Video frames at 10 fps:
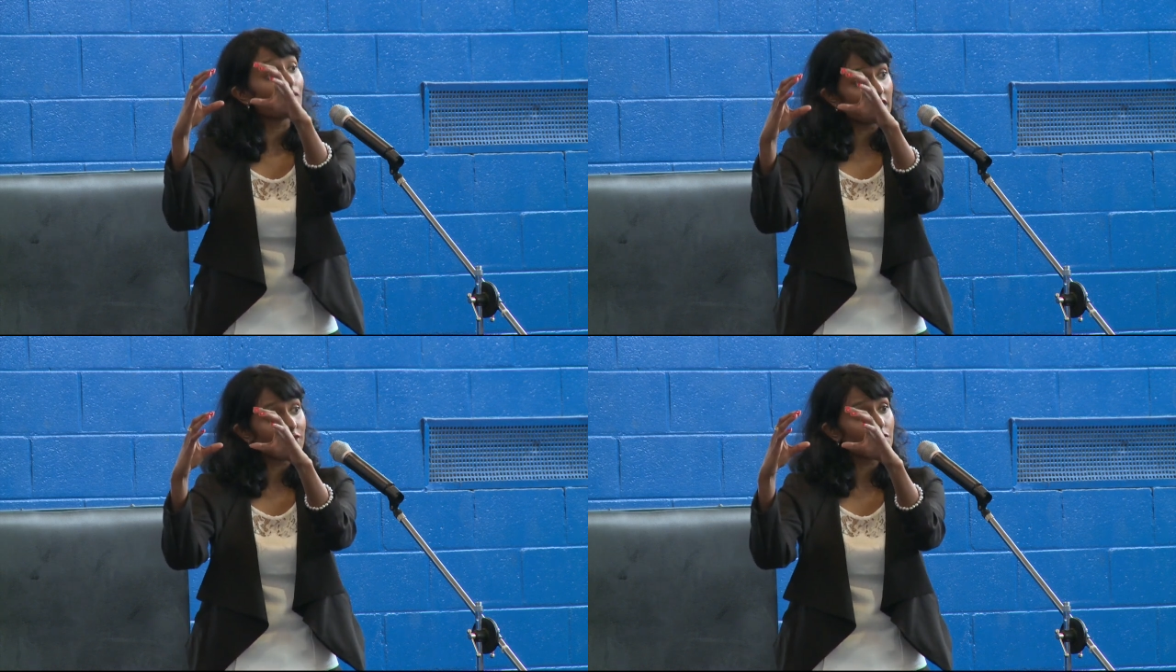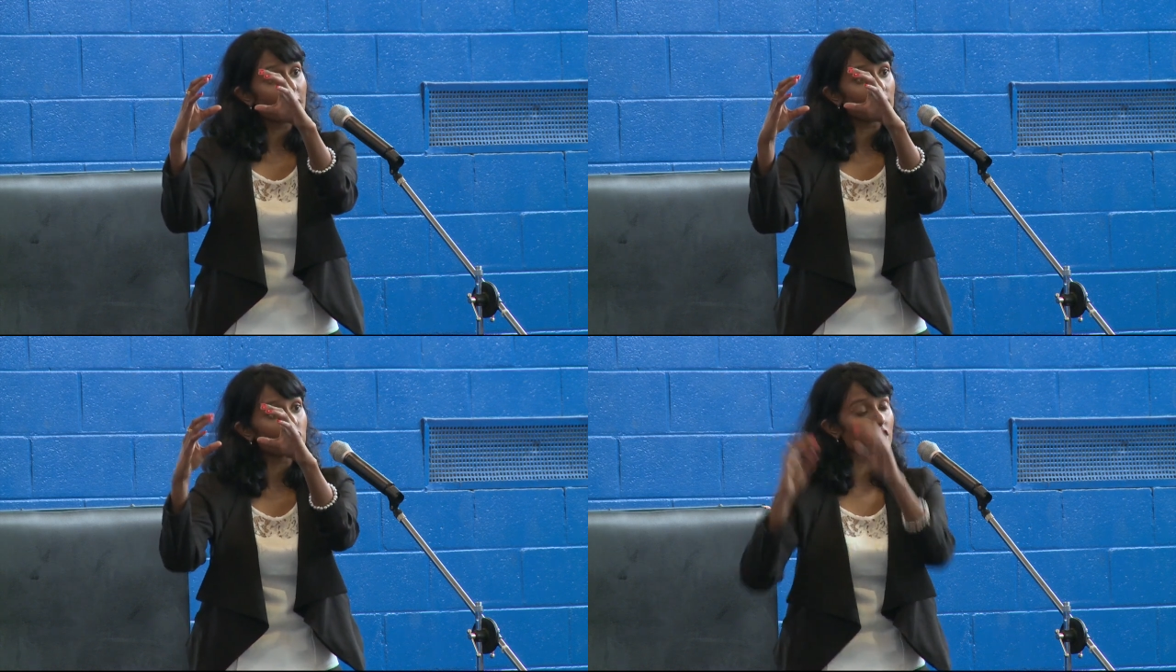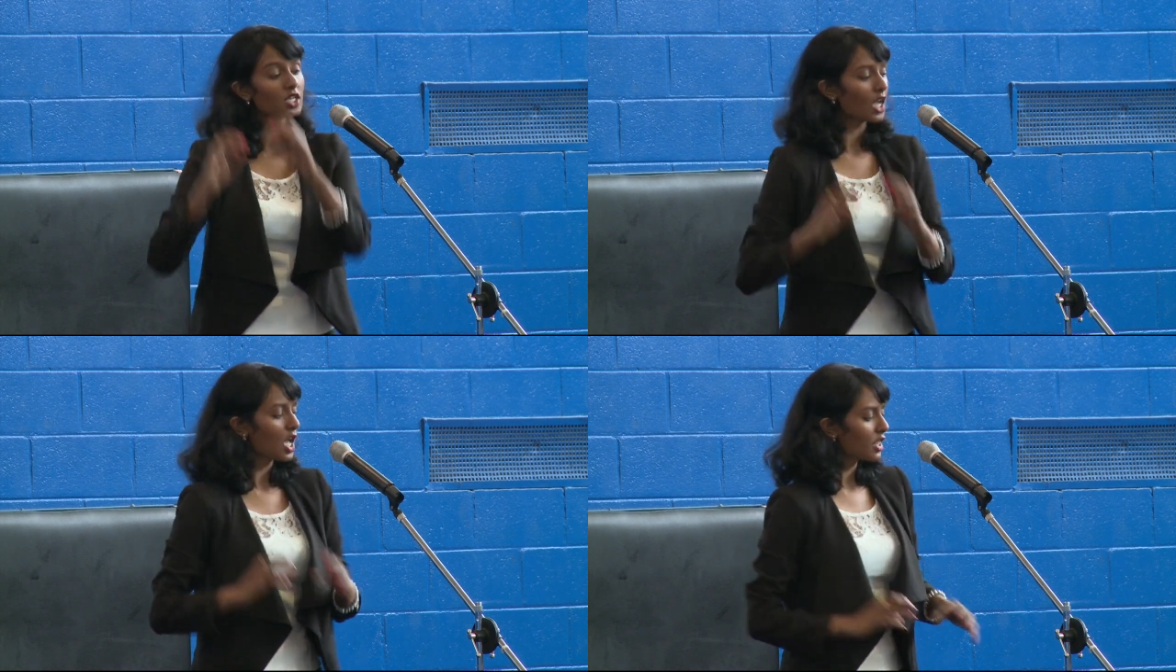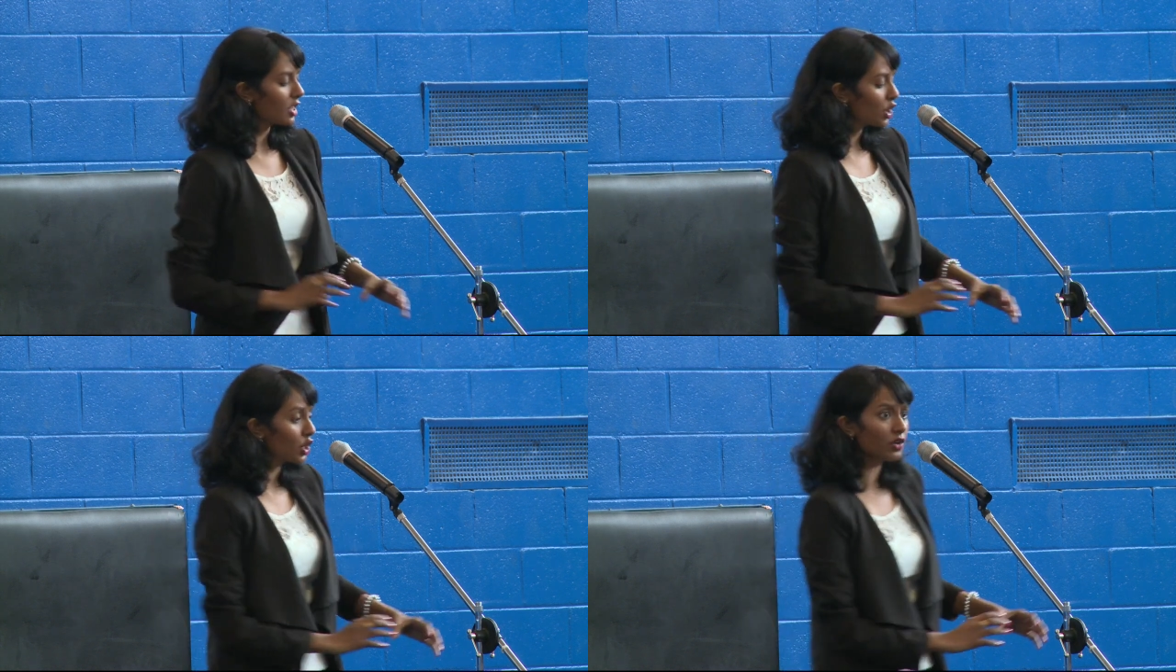of information,
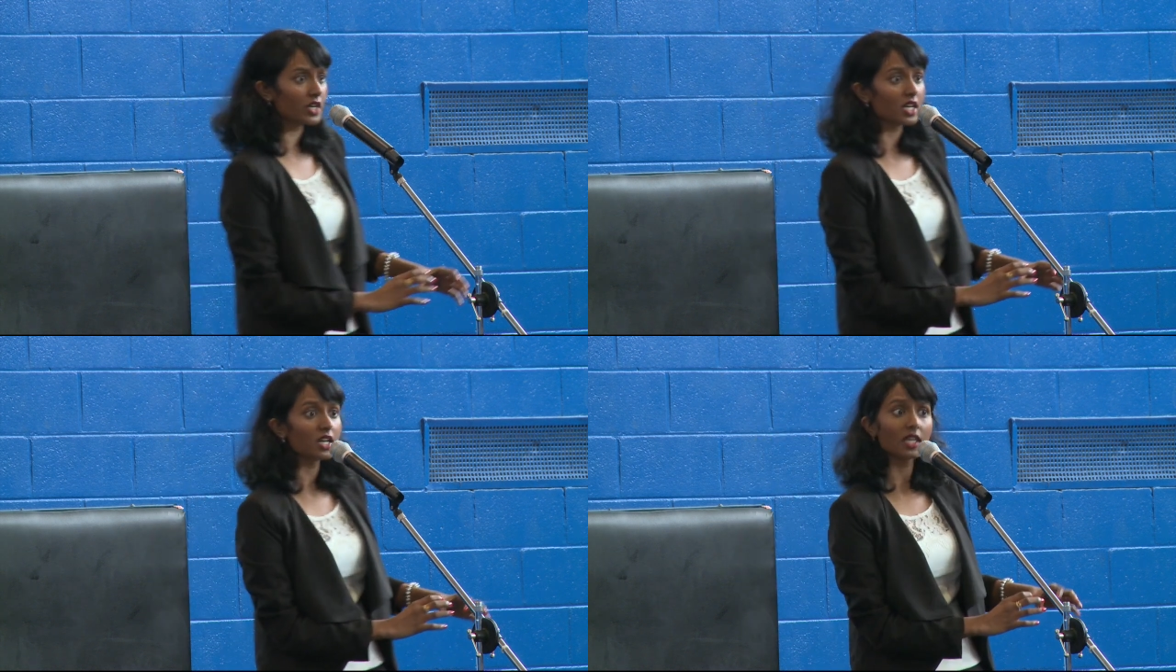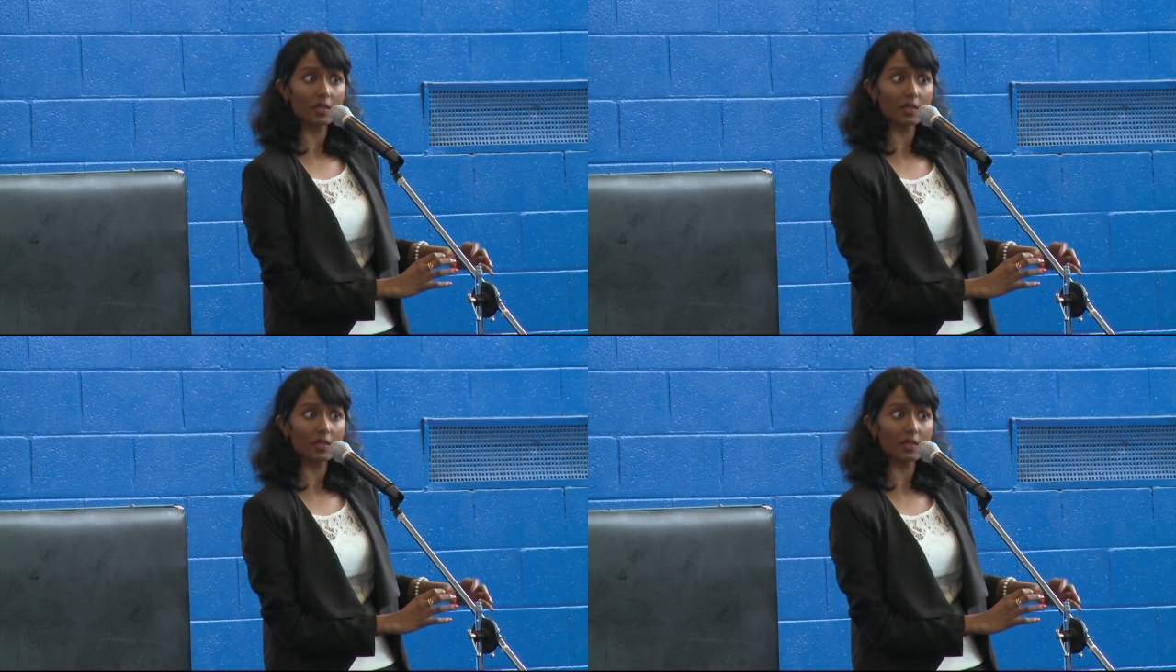the urine